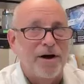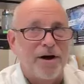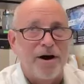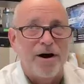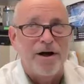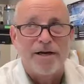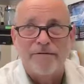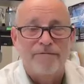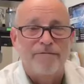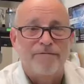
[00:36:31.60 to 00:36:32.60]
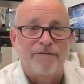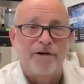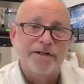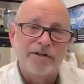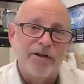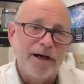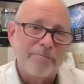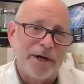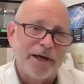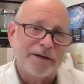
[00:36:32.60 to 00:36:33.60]
I have flooded a lab
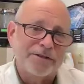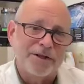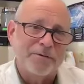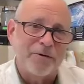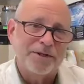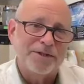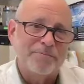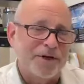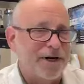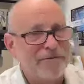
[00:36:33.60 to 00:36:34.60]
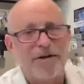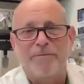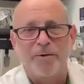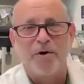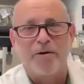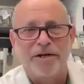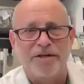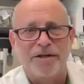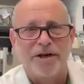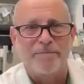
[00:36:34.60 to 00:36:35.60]
by accident once, but I've never blown
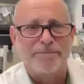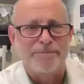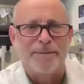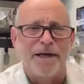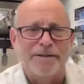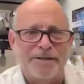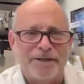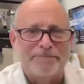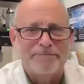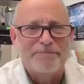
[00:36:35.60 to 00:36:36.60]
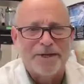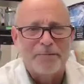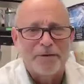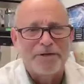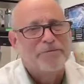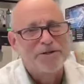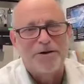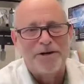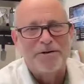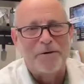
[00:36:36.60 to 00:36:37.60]
anything up by accident. And we try to.